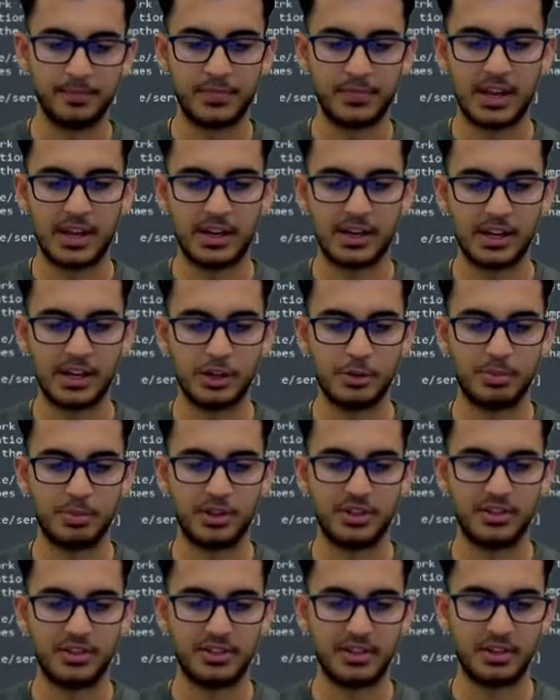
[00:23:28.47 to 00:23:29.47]
And again, you put
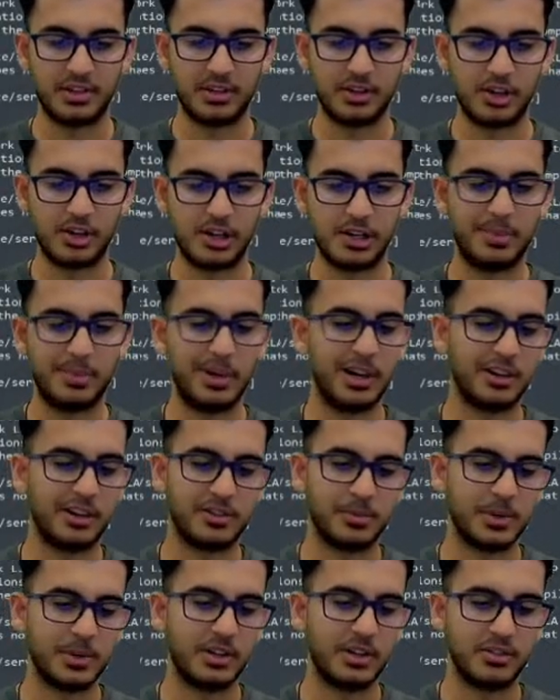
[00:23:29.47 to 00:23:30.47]
this in curly brackets
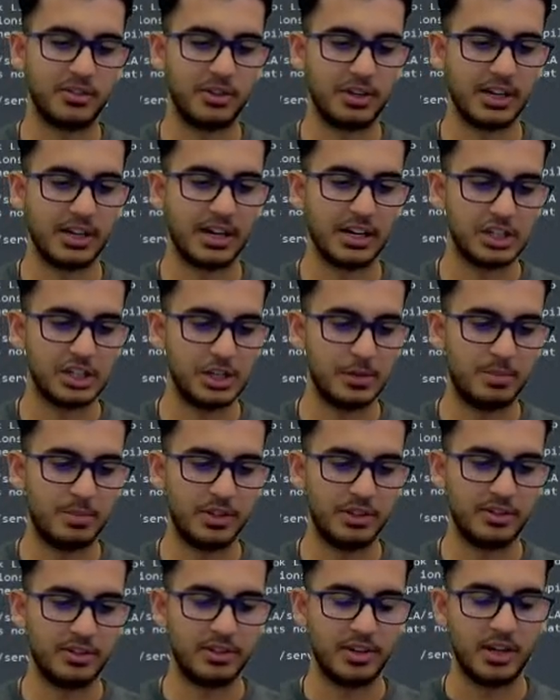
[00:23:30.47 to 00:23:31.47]
because you can actually
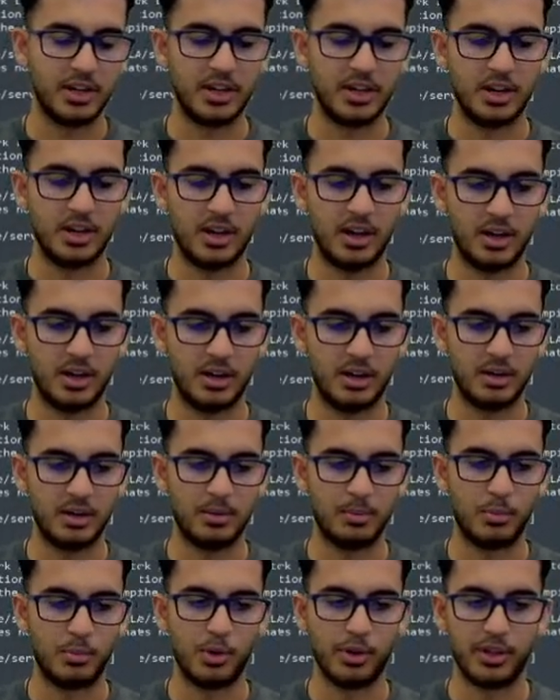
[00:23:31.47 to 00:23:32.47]
print
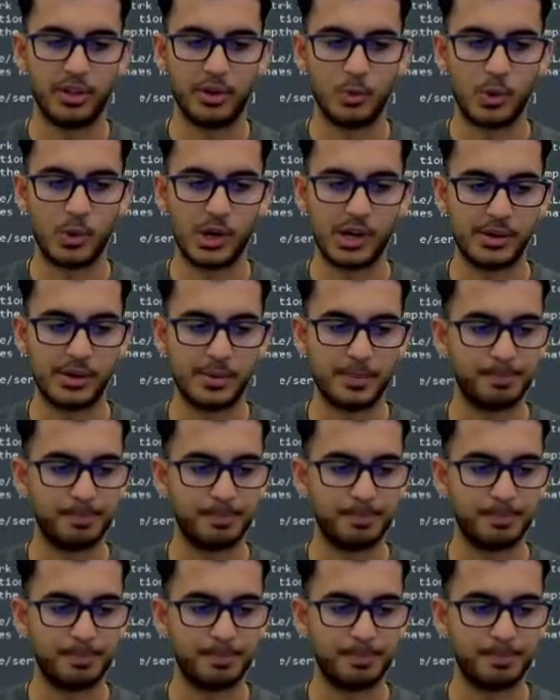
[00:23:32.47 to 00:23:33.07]
more than one